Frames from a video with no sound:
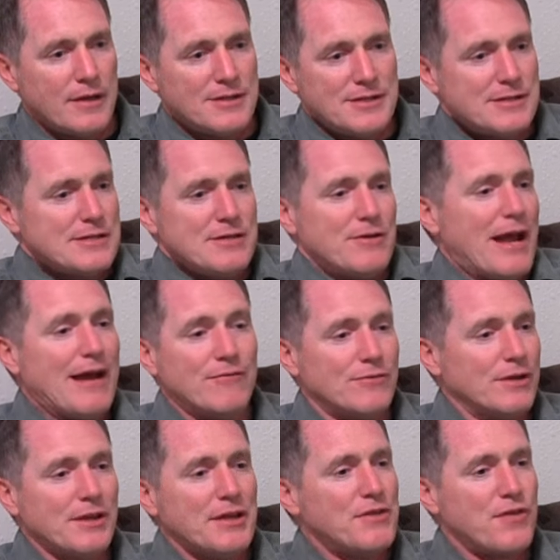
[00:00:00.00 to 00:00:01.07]
It's just you're not
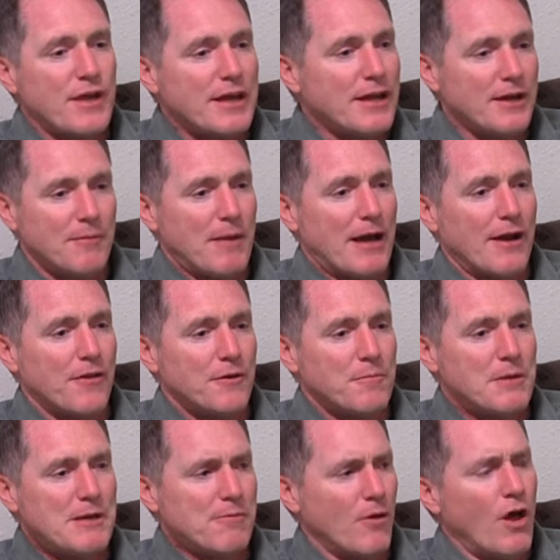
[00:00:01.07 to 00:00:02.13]
really thinking about other
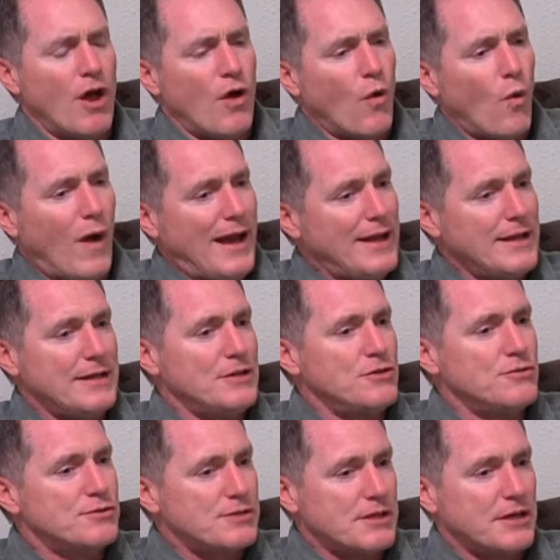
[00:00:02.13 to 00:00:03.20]
people. Why didn't
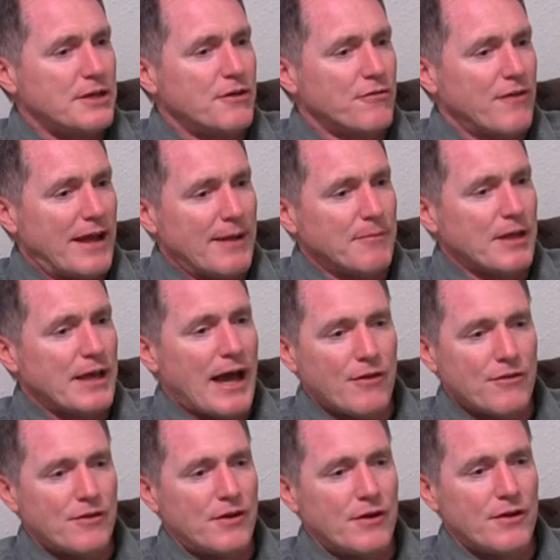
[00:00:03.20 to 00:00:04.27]
you sit your family
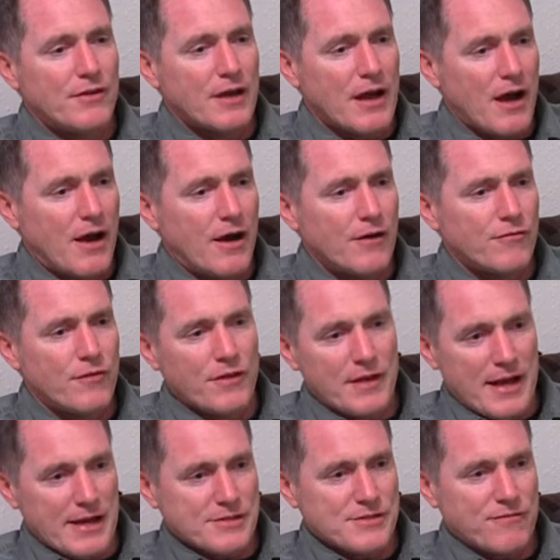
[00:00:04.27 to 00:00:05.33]
out there in the car for the
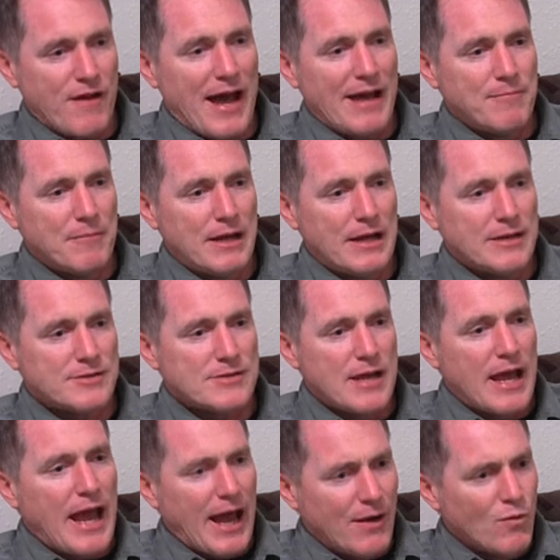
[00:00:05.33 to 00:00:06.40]
next five minutes
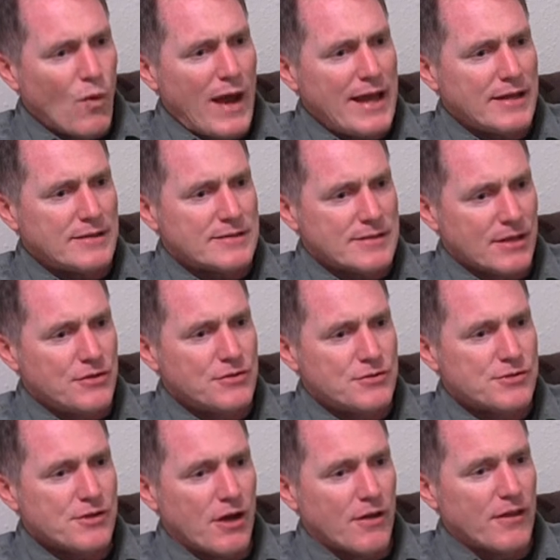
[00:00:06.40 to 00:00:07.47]
and wait until you
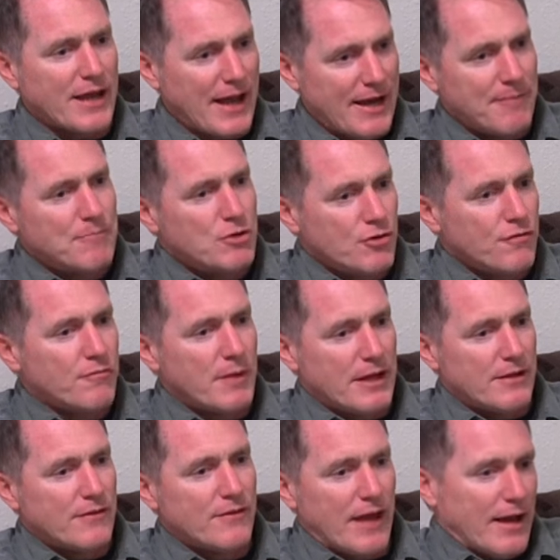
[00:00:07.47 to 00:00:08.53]
saw the kind of
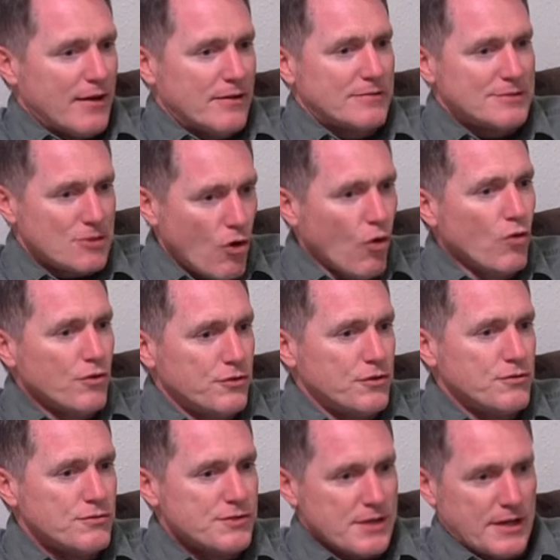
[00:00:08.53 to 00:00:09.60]
movement that told
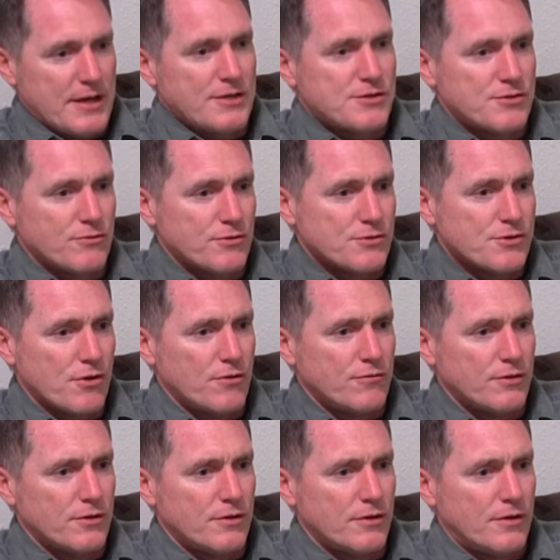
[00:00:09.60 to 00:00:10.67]
you Sunday school's
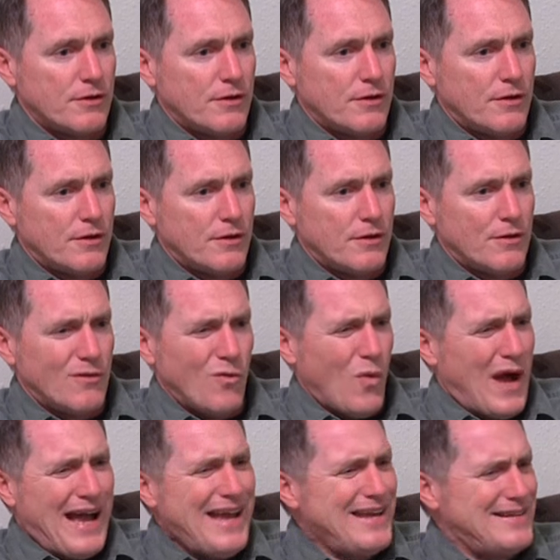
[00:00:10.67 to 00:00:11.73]
over.
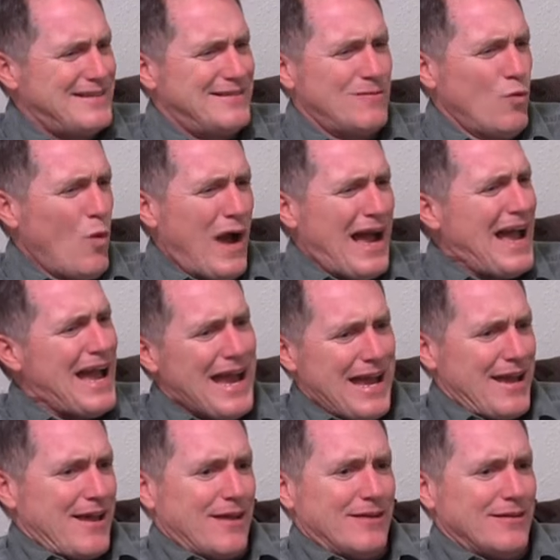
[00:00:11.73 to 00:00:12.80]
Why?
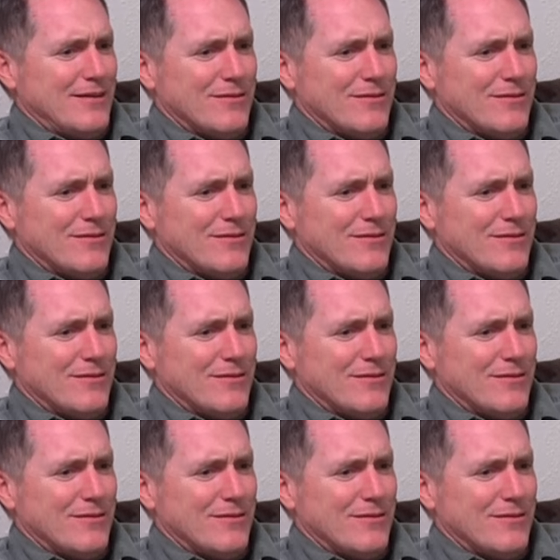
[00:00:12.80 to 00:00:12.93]
Why?